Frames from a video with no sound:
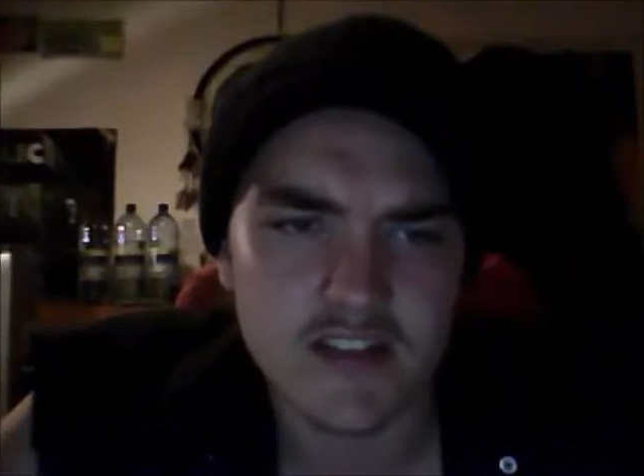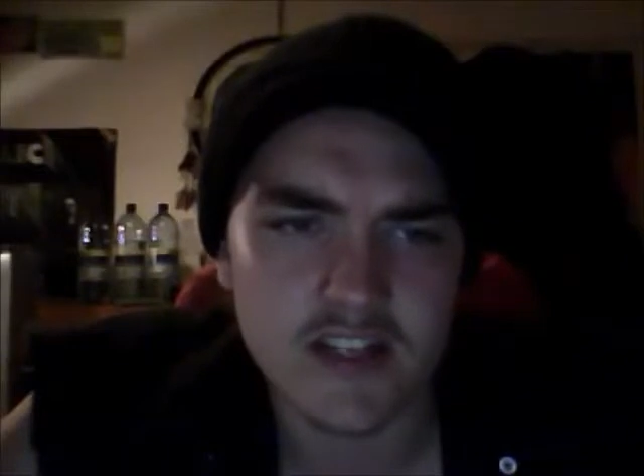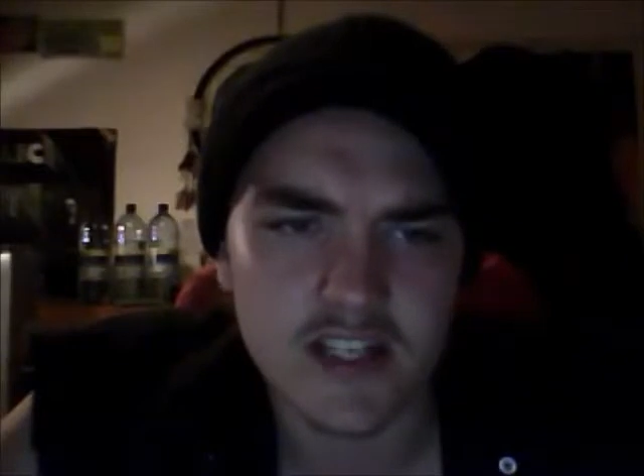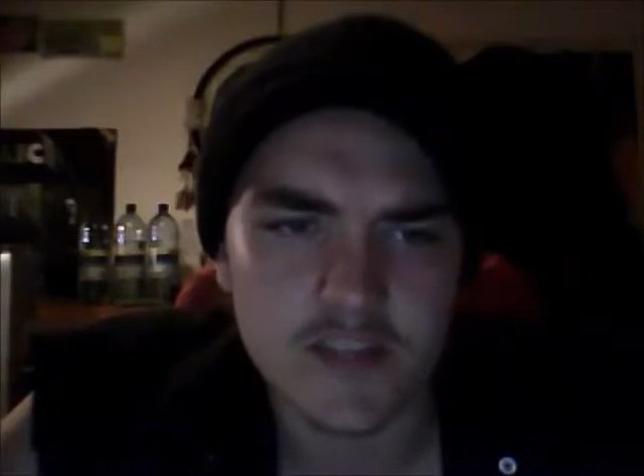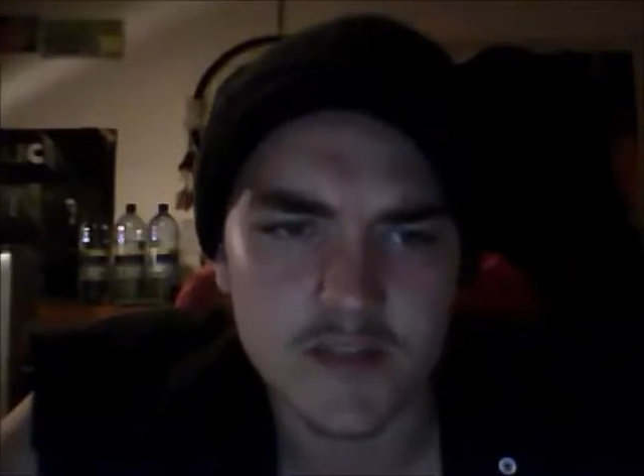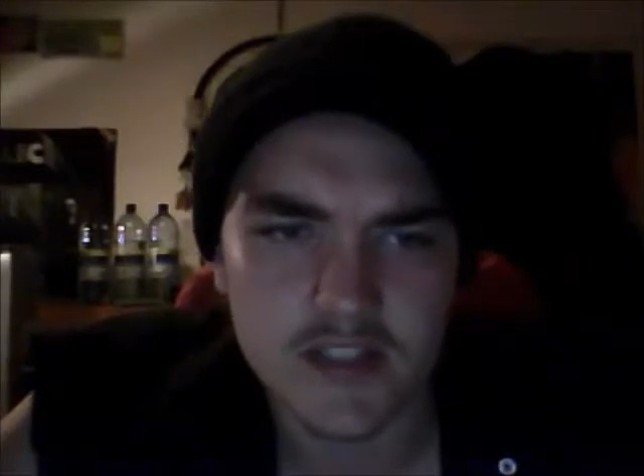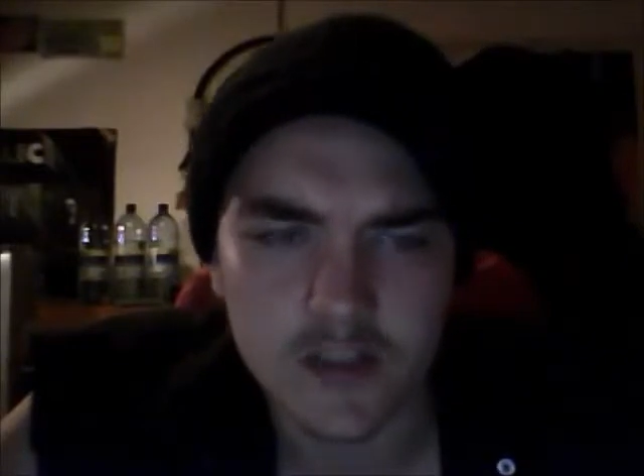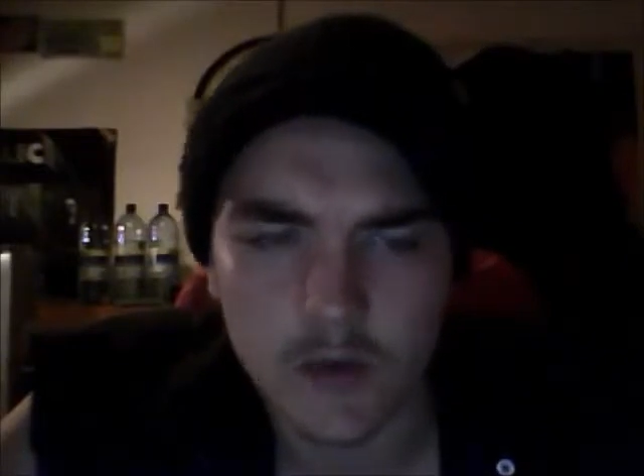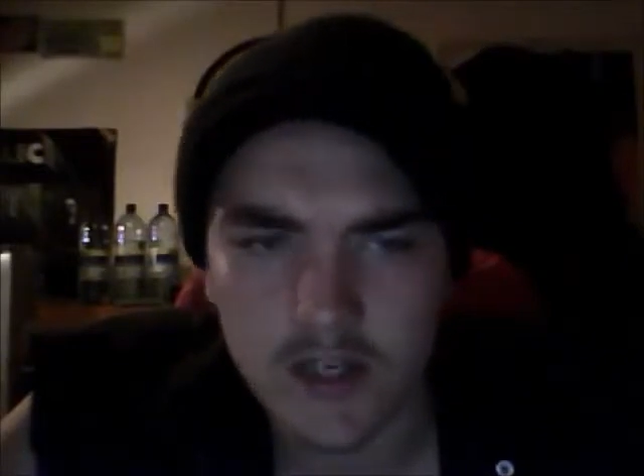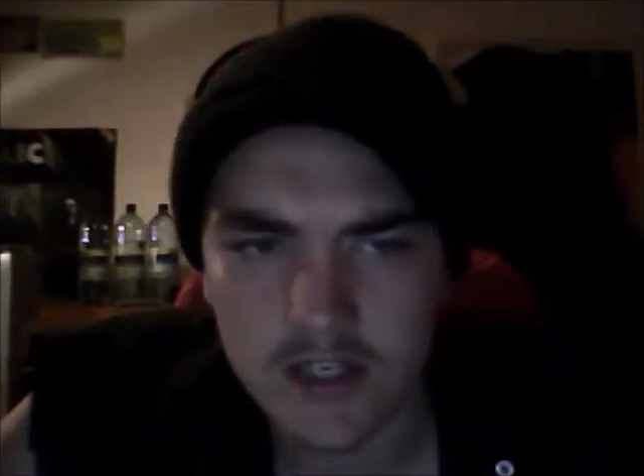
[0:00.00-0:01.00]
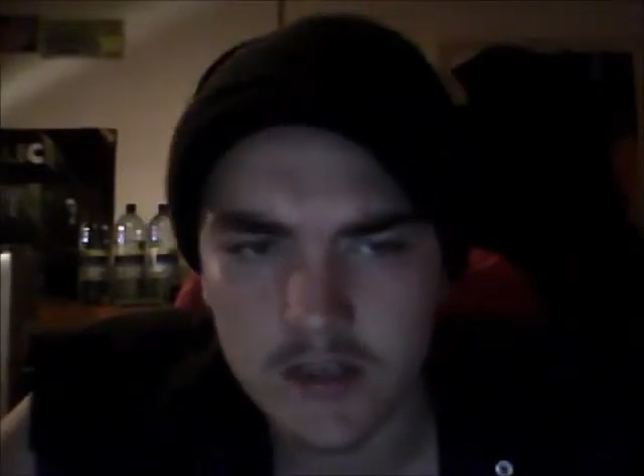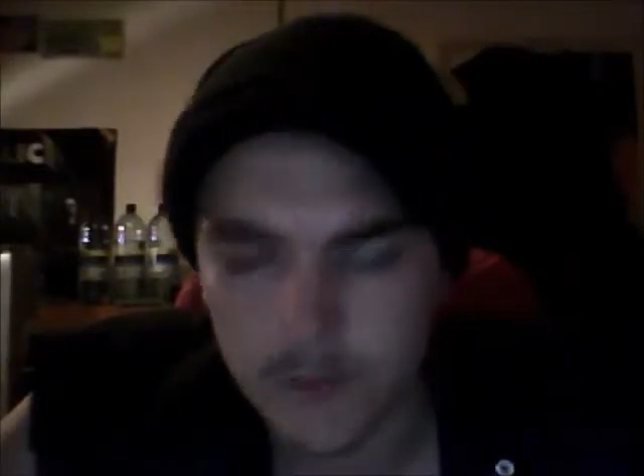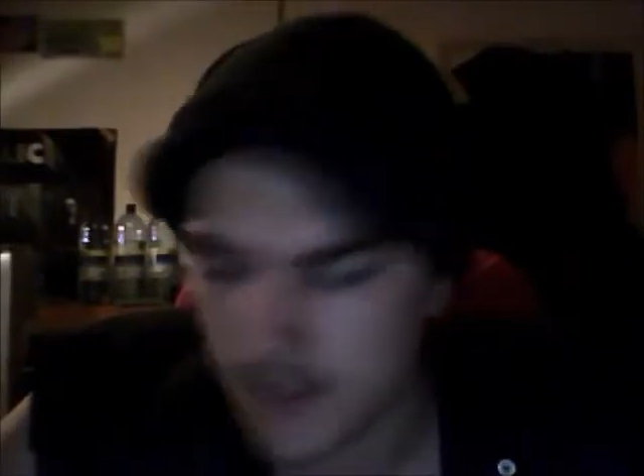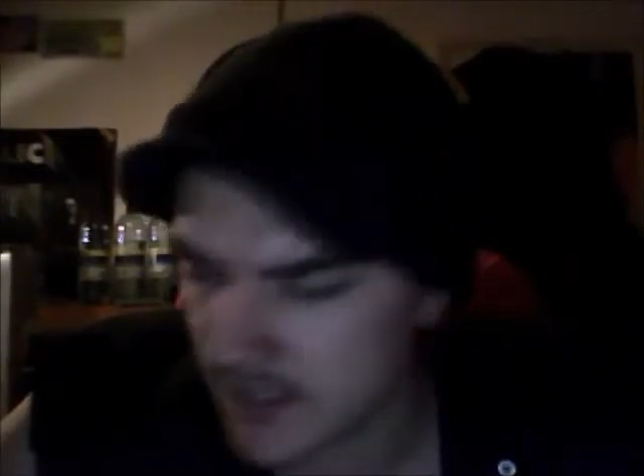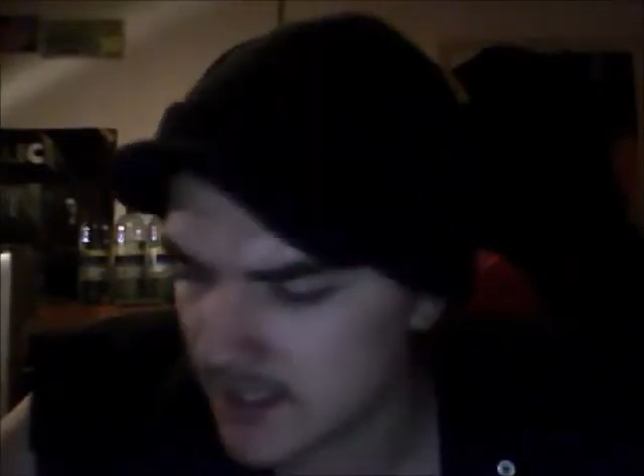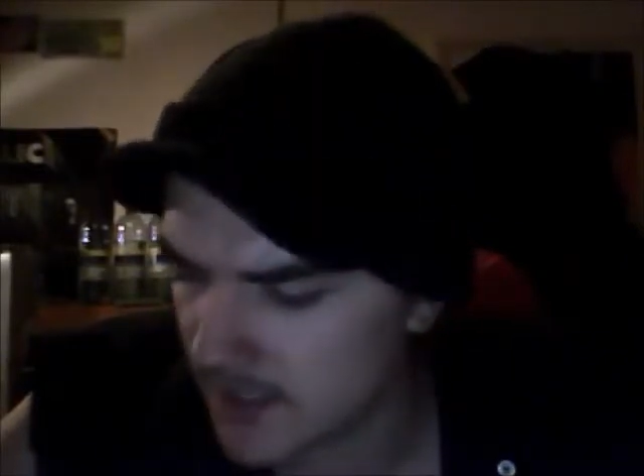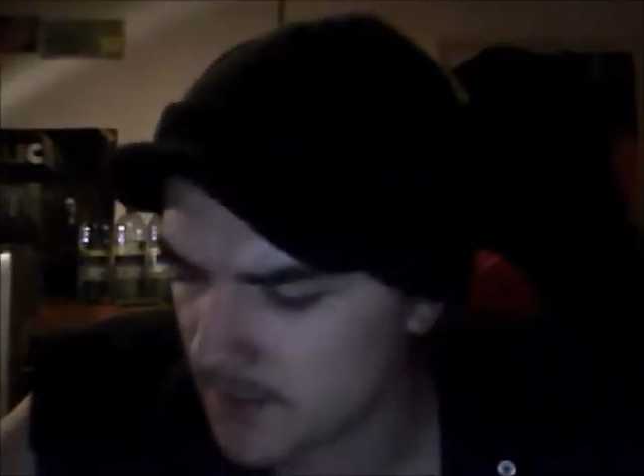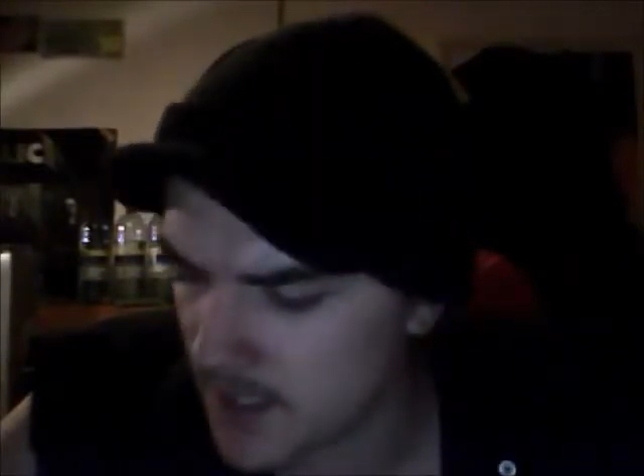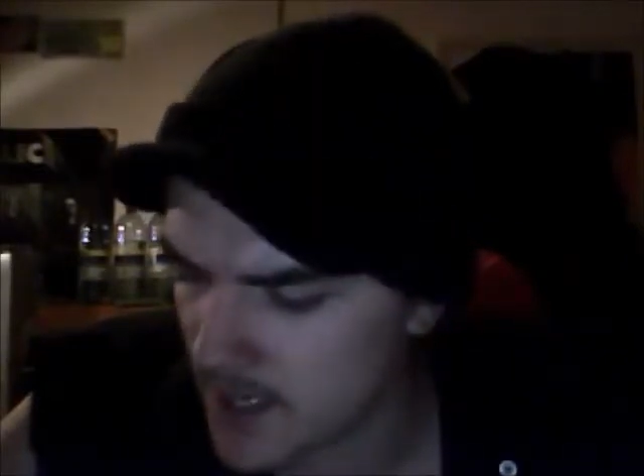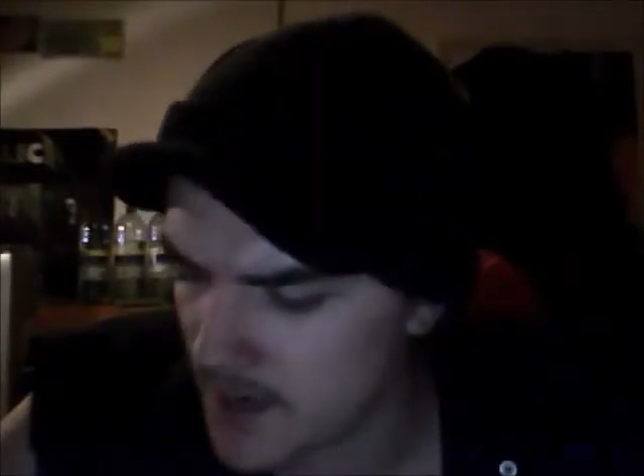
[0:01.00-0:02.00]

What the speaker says: the Chiles, which is quite a weird thing. But